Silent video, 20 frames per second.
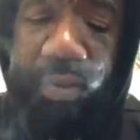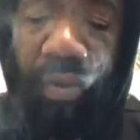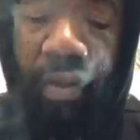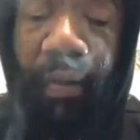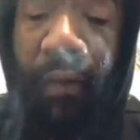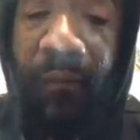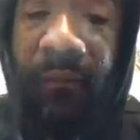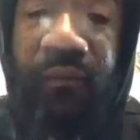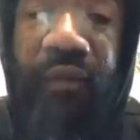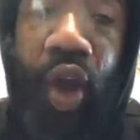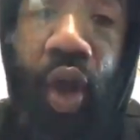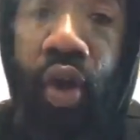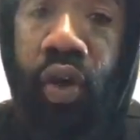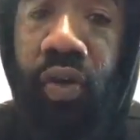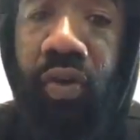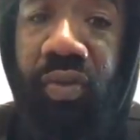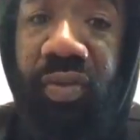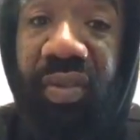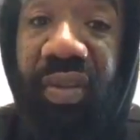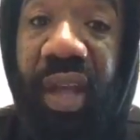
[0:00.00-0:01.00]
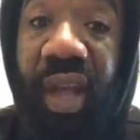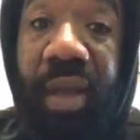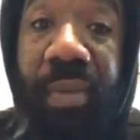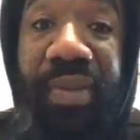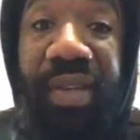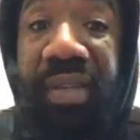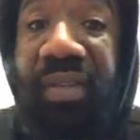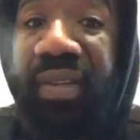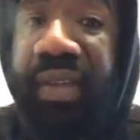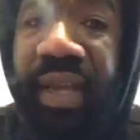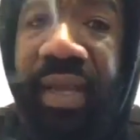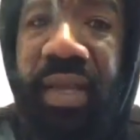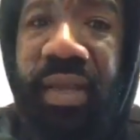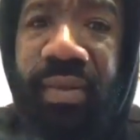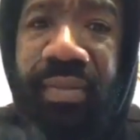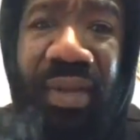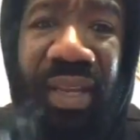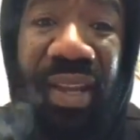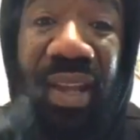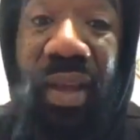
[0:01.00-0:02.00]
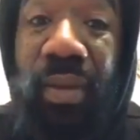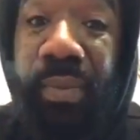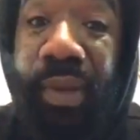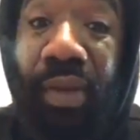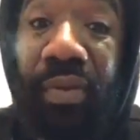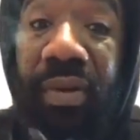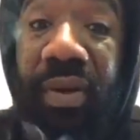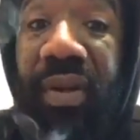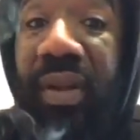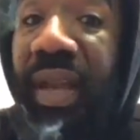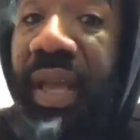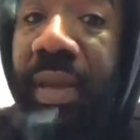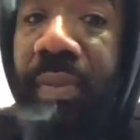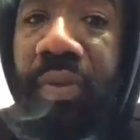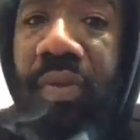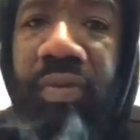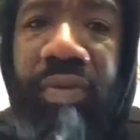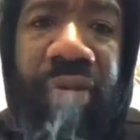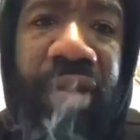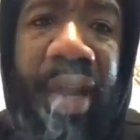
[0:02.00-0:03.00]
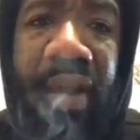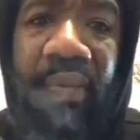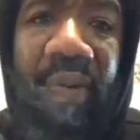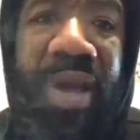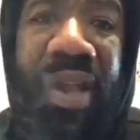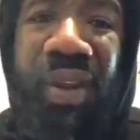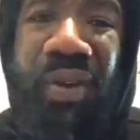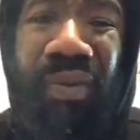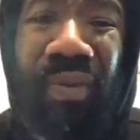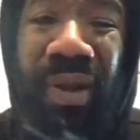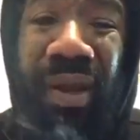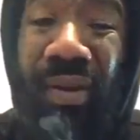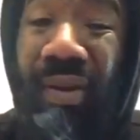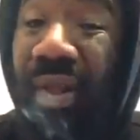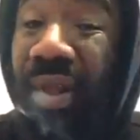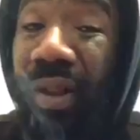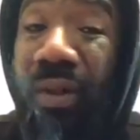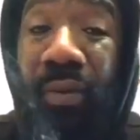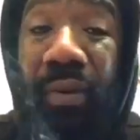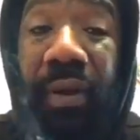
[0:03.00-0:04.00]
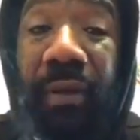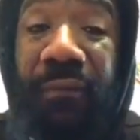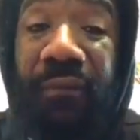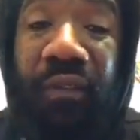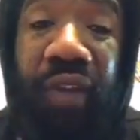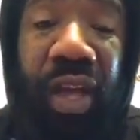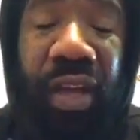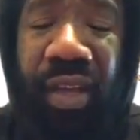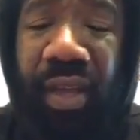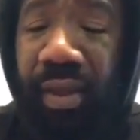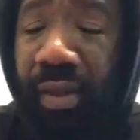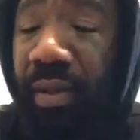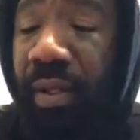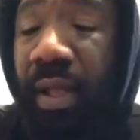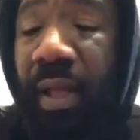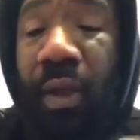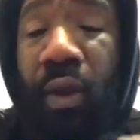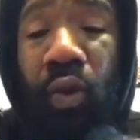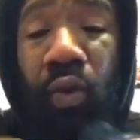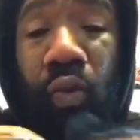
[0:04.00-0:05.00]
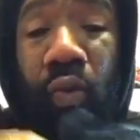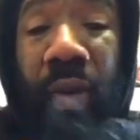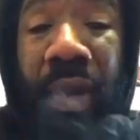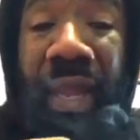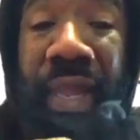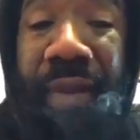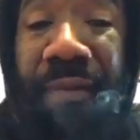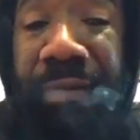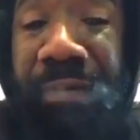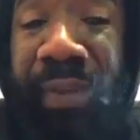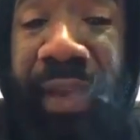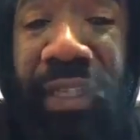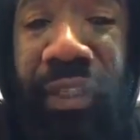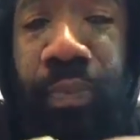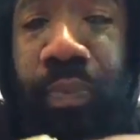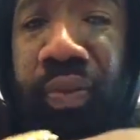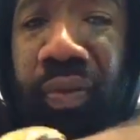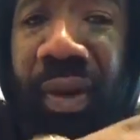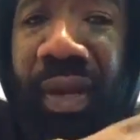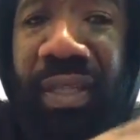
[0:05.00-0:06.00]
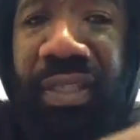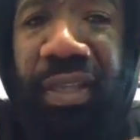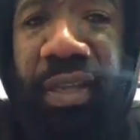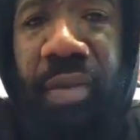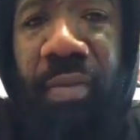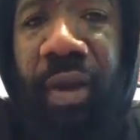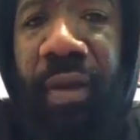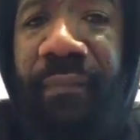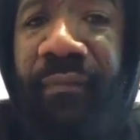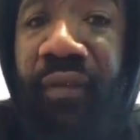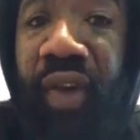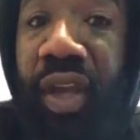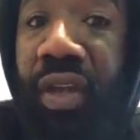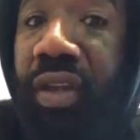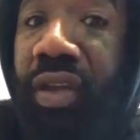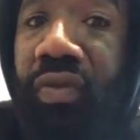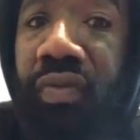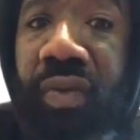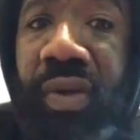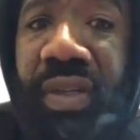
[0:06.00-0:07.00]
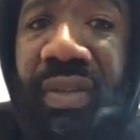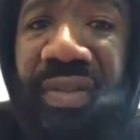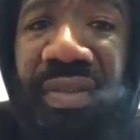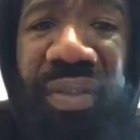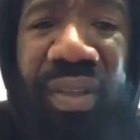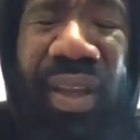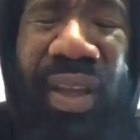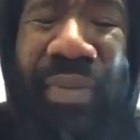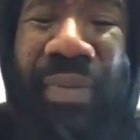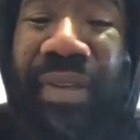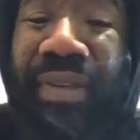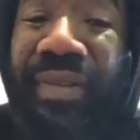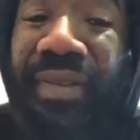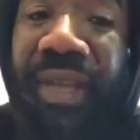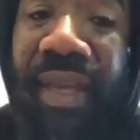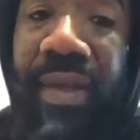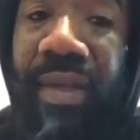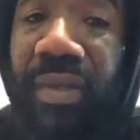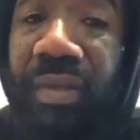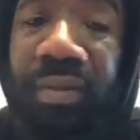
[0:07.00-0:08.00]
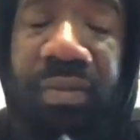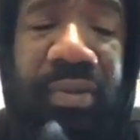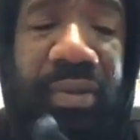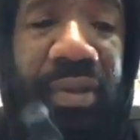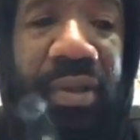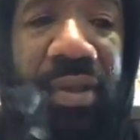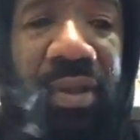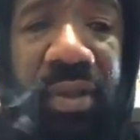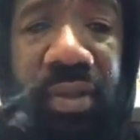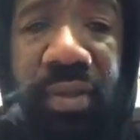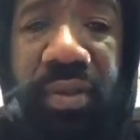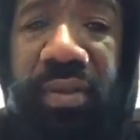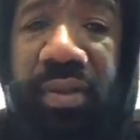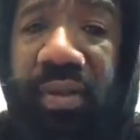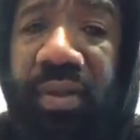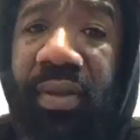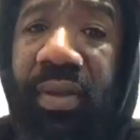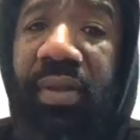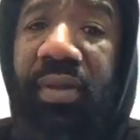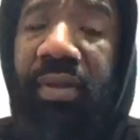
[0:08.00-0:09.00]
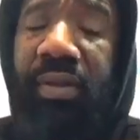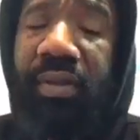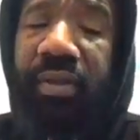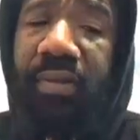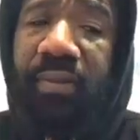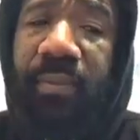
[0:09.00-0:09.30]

On foes, I'll be damn, nigga, I'll be with a label. I'm not riding around with a fucking red face Prezi on my fucking wrist. I'll be damn, nigga.